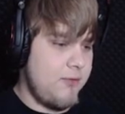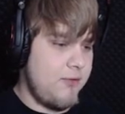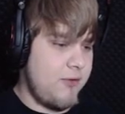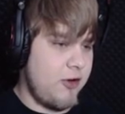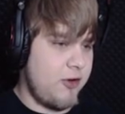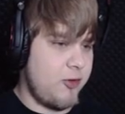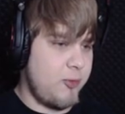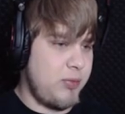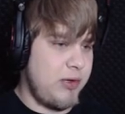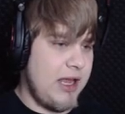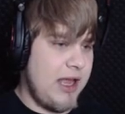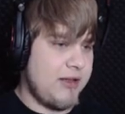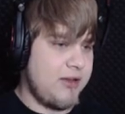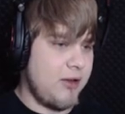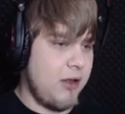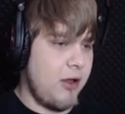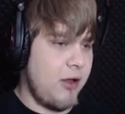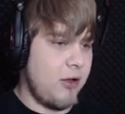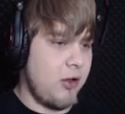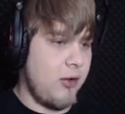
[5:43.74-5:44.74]
There's blood
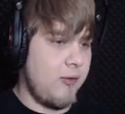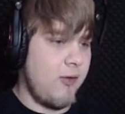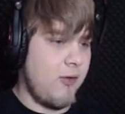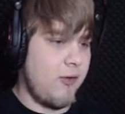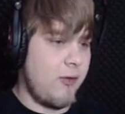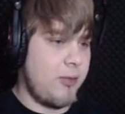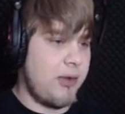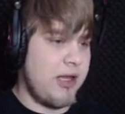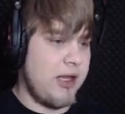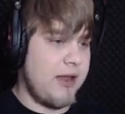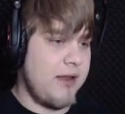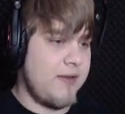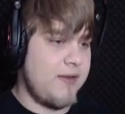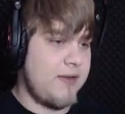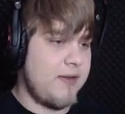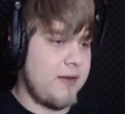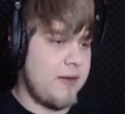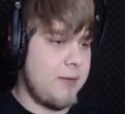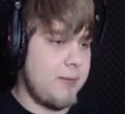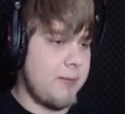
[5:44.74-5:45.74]
all over the
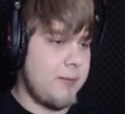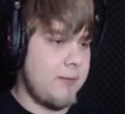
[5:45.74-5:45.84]
place.